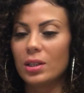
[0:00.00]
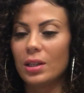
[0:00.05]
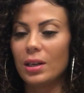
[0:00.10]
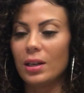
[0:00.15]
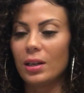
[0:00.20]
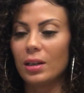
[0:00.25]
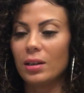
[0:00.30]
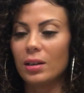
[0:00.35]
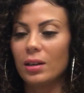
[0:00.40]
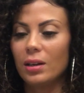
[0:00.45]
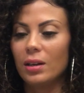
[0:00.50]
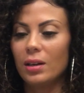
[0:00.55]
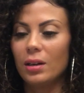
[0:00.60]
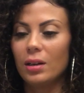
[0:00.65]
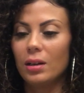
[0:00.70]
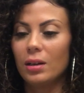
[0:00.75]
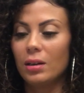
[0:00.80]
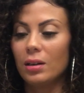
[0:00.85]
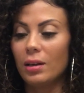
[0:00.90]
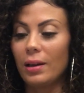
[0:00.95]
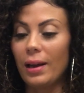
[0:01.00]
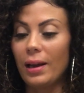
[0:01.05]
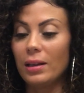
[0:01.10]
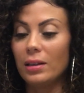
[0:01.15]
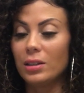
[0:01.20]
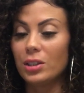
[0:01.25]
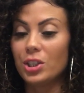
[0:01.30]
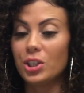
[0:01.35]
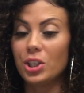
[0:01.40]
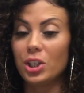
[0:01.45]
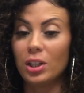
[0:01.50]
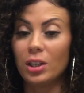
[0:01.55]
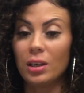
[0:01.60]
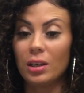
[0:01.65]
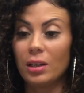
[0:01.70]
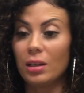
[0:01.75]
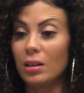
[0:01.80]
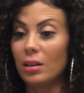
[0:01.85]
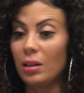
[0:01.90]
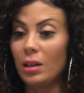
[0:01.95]
like headless
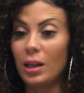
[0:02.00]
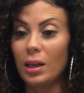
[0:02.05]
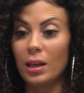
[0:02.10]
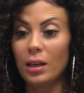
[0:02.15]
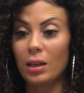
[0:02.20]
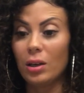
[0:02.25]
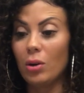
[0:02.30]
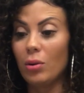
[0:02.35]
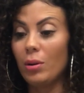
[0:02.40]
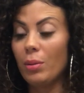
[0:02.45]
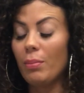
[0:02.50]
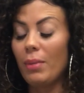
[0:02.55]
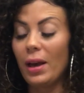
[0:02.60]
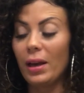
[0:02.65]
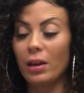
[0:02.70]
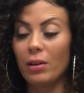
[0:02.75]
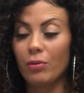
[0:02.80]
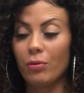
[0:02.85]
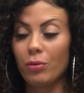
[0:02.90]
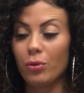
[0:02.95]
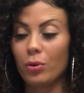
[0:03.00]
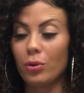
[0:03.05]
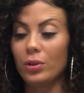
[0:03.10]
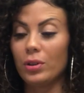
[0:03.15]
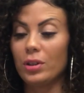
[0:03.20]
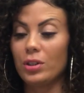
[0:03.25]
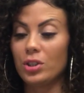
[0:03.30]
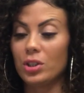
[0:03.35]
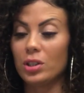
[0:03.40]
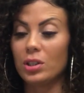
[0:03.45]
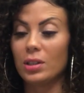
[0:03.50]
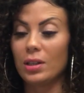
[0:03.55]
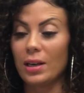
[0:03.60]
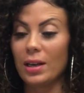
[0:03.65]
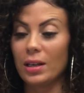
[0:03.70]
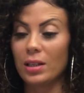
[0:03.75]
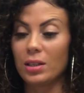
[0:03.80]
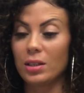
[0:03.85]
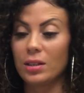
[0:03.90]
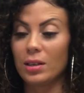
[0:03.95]
chicken, like going back and forth, and just
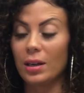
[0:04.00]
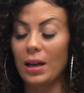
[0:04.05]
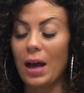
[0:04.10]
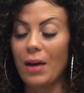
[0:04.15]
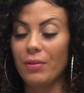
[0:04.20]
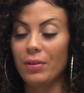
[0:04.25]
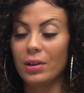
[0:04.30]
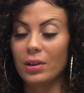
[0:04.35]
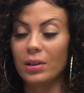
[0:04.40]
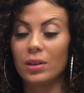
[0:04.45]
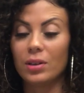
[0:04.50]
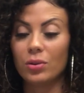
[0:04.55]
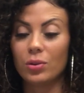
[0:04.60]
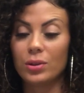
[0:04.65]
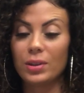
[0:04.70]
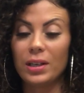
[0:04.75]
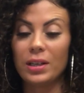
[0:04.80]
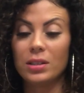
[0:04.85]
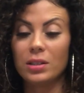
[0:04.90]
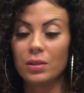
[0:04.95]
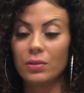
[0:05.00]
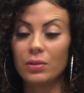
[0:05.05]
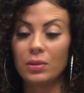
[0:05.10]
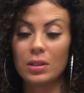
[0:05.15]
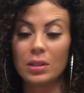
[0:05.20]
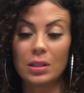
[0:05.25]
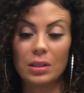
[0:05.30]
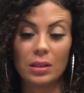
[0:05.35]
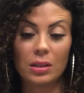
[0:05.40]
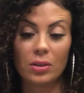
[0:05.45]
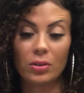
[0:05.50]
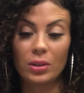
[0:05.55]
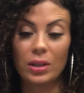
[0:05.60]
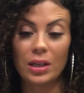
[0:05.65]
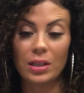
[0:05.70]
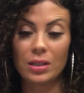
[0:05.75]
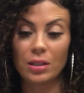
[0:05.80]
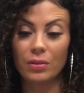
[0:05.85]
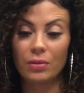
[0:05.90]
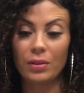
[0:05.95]
like having a little taste of this, a little
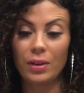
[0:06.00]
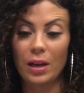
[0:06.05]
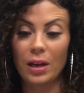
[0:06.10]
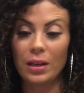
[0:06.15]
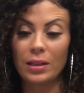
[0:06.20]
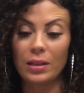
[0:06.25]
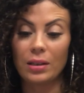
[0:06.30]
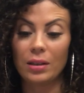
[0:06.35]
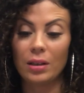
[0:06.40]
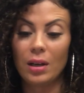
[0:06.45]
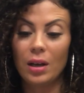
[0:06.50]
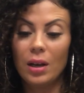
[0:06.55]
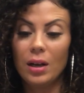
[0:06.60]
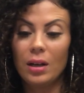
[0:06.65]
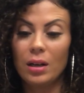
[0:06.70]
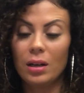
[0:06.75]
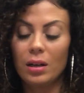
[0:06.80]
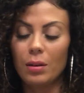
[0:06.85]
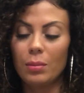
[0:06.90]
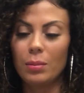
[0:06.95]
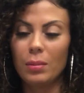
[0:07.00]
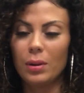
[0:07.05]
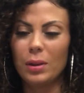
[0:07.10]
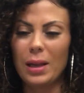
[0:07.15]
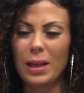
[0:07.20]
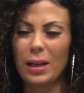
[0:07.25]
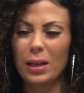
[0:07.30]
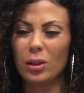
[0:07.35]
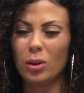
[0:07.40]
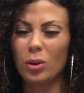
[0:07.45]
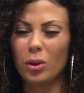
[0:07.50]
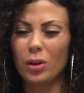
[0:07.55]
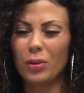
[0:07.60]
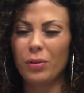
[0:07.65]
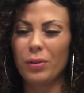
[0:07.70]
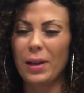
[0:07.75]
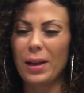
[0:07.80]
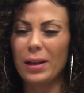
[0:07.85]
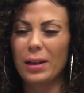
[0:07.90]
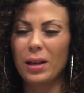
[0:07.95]
taste of that, and like a lot
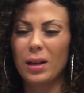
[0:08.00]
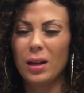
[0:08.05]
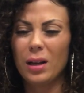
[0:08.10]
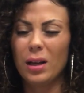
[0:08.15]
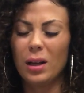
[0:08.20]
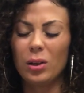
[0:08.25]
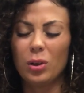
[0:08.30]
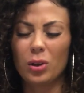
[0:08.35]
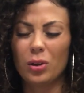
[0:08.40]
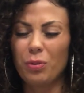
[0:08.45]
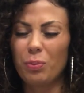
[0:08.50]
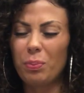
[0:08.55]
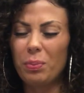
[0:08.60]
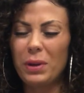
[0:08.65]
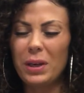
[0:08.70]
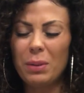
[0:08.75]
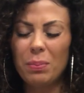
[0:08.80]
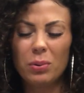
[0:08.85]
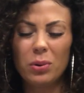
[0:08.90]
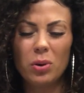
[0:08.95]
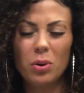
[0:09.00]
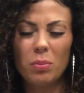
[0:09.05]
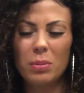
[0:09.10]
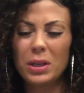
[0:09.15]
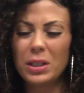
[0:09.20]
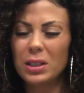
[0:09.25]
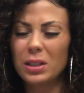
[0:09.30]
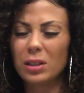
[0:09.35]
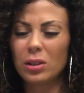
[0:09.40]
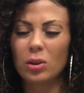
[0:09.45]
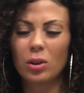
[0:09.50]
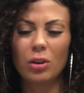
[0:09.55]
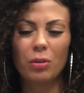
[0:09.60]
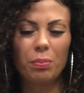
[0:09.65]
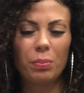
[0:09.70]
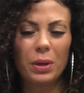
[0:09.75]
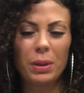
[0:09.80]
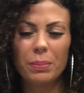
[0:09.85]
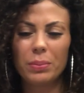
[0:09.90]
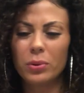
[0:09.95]
of people, meeting a lot of
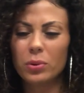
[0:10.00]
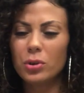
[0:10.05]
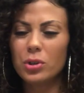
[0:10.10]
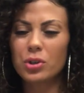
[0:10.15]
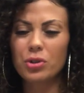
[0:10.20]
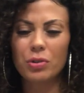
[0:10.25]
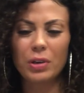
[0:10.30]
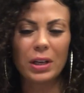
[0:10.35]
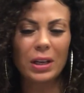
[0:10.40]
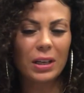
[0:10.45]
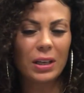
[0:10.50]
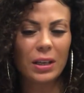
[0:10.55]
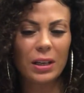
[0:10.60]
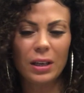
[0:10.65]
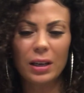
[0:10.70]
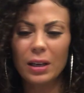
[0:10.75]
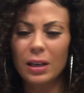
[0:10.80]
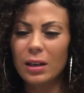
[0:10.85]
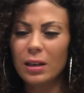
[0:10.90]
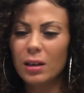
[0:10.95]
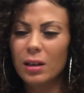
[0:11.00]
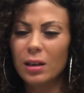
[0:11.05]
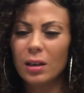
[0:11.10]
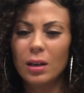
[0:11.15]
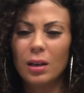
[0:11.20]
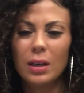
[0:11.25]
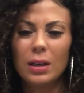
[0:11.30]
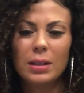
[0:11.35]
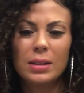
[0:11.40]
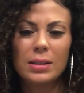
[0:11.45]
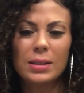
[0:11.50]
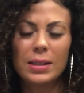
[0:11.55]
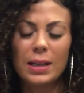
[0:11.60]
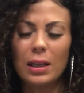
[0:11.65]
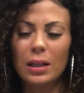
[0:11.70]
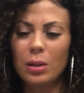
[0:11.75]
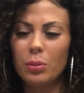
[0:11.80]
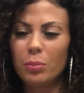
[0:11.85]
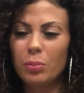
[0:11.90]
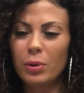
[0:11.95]
people, drinking,
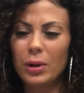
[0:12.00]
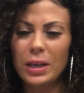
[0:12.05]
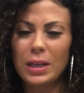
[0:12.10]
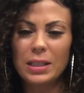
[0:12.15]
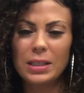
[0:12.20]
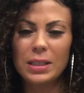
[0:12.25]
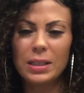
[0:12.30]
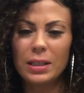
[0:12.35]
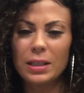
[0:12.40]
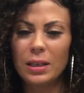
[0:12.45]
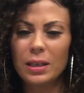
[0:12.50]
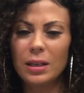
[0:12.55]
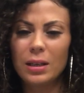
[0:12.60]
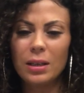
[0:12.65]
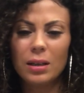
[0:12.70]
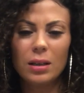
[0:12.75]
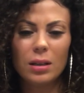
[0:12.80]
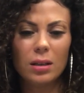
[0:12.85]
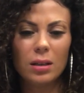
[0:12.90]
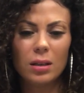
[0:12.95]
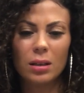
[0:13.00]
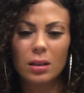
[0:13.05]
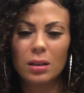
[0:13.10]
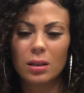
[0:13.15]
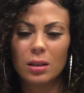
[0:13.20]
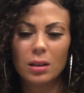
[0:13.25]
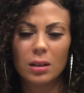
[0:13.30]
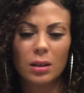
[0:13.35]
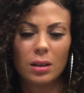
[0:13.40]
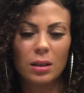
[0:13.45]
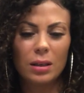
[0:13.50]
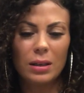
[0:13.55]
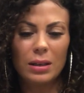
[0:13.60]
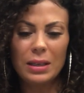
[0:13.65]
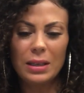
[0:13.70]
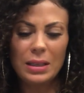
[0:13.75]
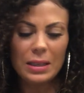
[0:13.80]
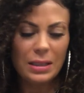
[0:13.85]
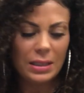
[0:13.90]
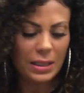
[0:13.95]
celebrating,
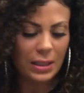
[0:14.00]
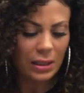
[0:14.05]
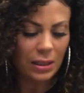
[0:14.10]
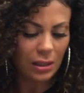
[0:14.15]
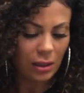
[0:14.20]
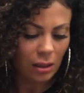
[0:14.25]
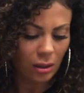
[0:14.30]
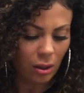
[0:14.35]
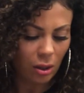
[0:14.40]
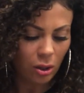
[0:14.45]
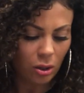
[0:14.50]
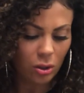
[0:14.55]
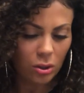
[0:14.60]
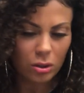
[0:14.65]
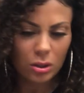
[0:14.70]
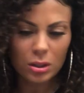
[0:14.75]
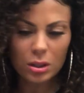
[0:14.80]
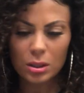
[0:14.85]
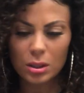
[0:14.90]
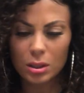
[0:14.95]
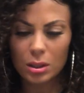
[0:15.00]
eating a lot,